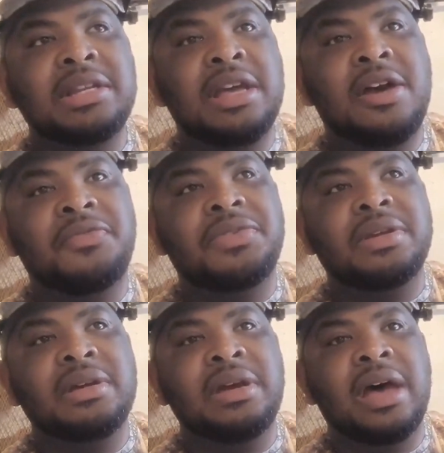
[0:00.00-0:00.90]
enough
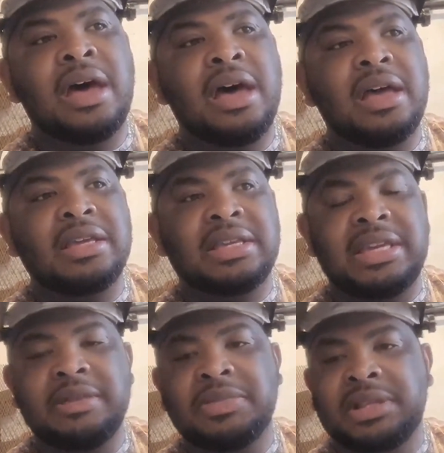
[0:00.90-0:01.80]
to
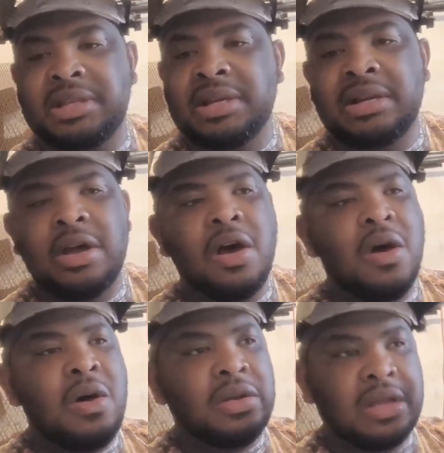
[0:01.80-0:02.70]
keep the deer and the
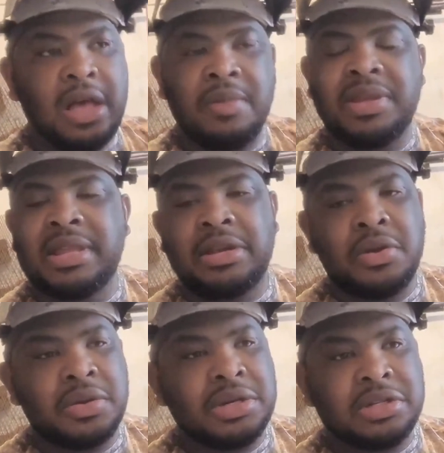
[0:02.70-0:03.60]
hog coming. They
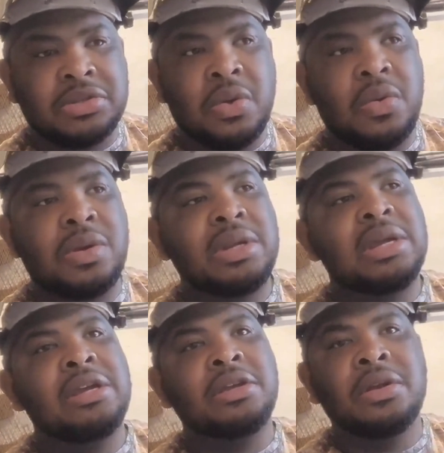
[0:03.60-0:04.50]
know that there's corn
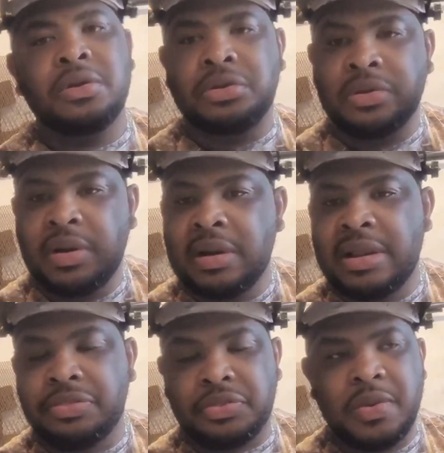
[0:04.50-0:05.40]
there, you know,
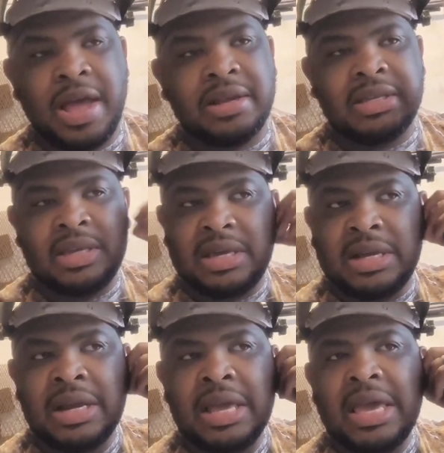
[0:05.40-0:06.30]
throughout the
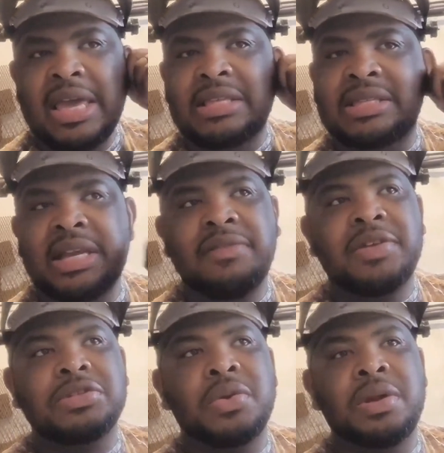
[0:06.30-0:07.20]
year. Instead of
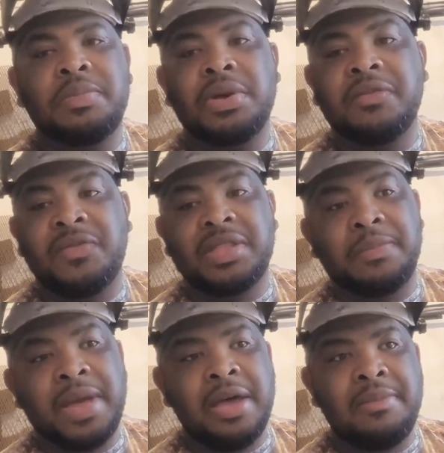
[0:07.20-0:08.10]
us going to put a
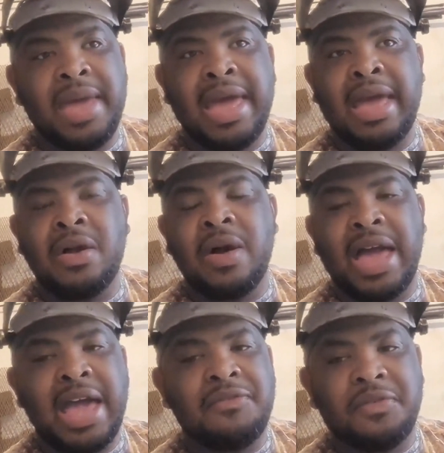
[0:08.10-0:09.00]
50-pound bag or
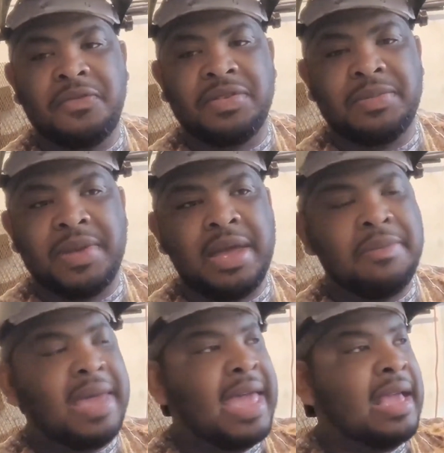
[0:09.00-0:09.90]
half a
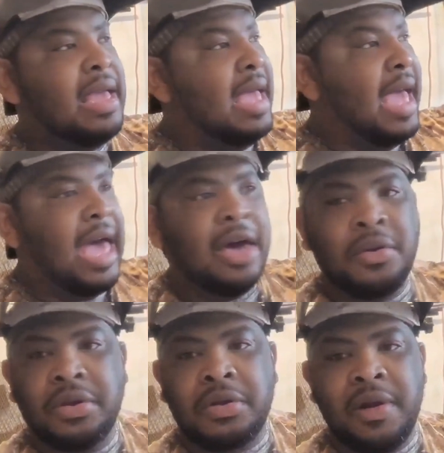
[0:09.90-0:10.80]
50-pound bag out
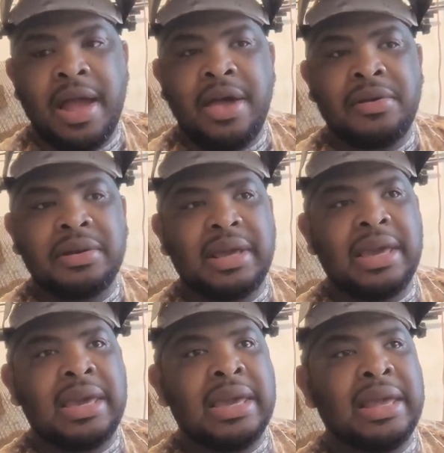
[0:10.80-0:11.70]
on the ground
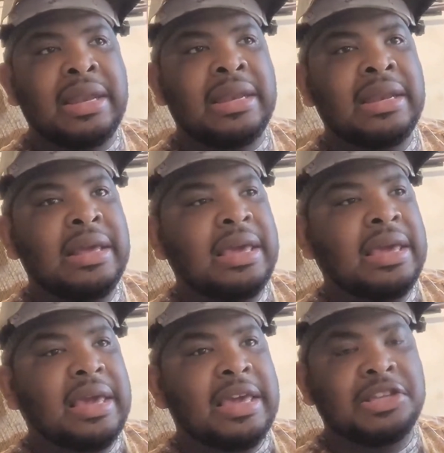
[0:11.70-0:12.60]
and
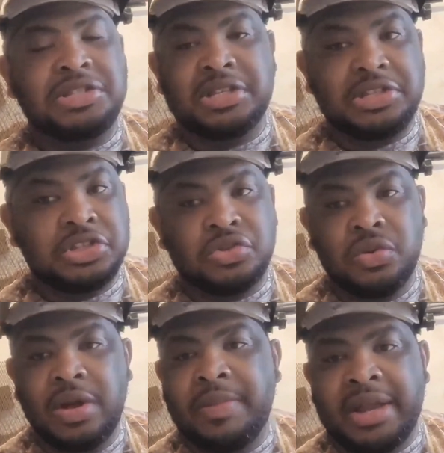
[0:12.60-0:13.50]
it's just
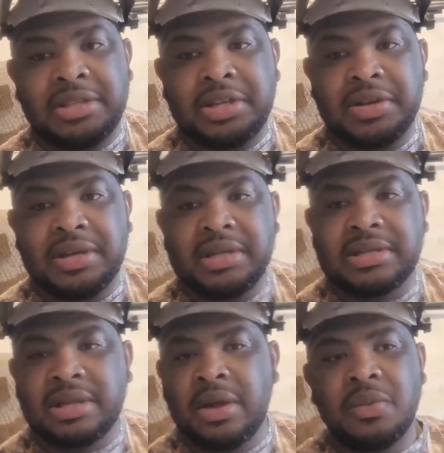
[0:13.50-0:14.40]
destroyed by the
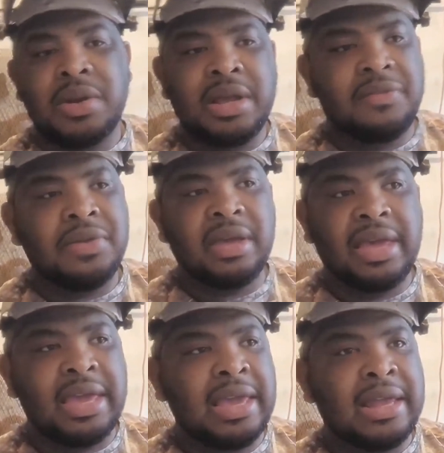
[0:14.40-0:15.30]
turkeys or whatever
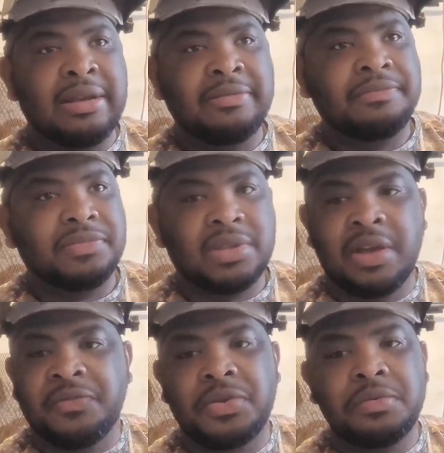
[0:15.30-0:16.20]
in
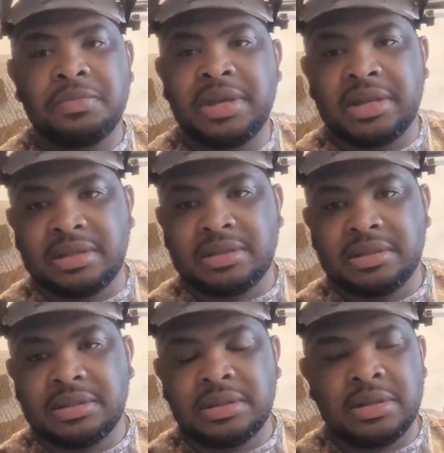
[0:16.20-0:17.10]
a few minutes.
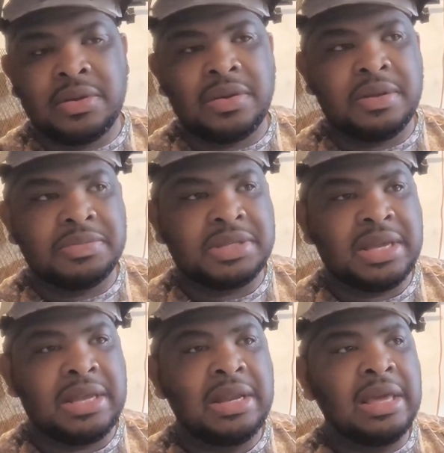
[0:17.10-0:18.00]
You know what I'm
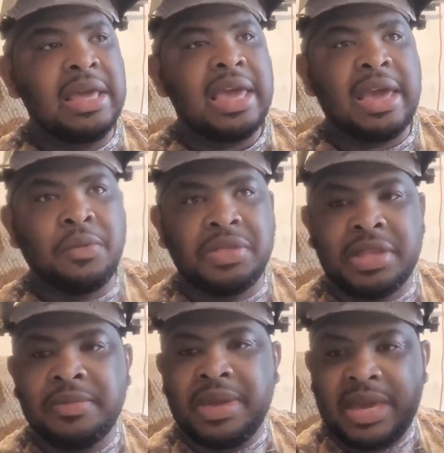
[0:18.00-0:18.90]
saying? And with
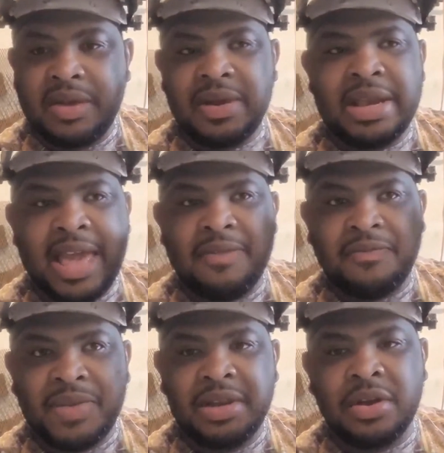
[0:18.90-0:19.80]
them hearing
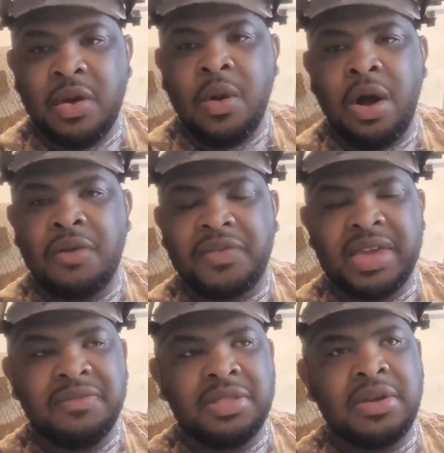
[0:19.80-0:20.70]
that feeder go off,
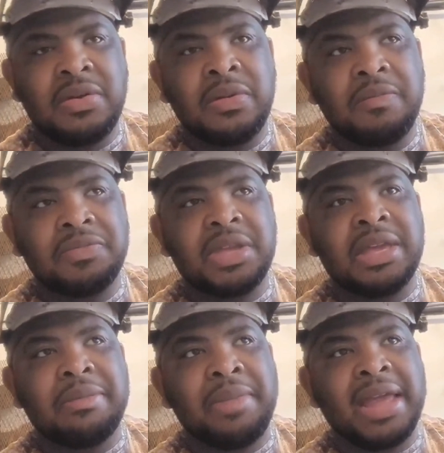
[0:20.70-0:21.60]
even though
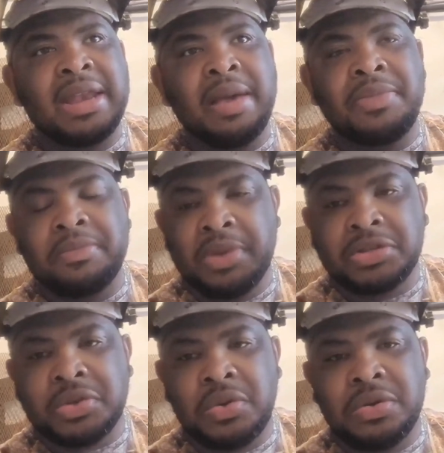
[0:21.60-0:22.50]
it might not be
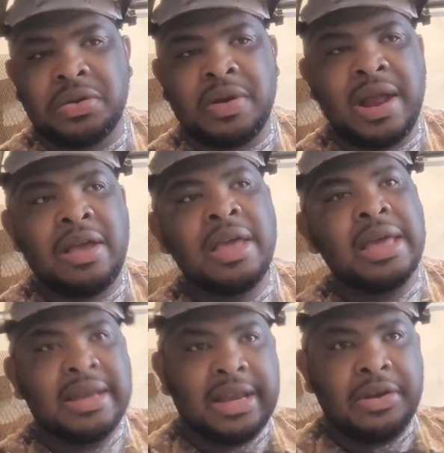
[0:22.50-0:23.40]
much corn on the ground,
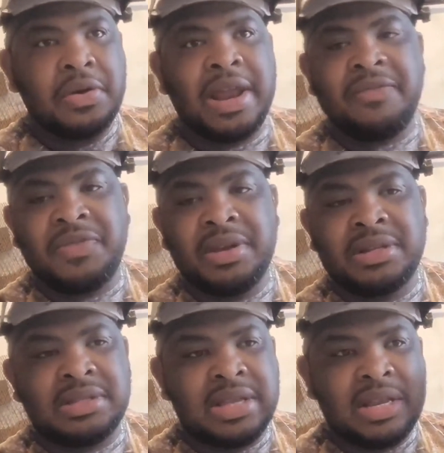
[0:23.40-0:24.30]
they know that
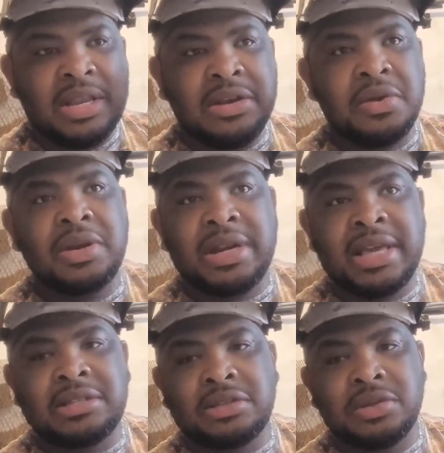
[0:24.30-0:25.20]
feeder's there. They know that
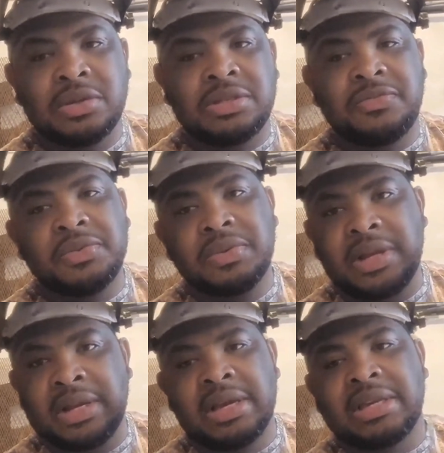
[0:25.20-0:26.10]
that's a source of food,
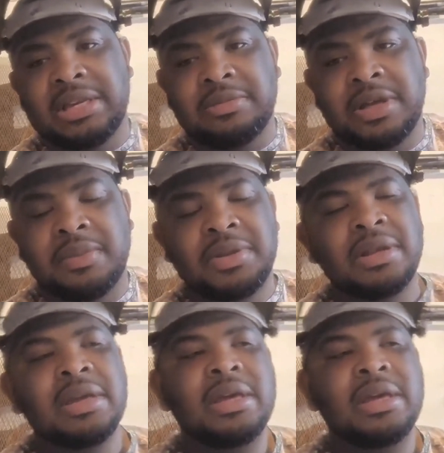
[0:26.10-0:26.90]
and they'll keep coming.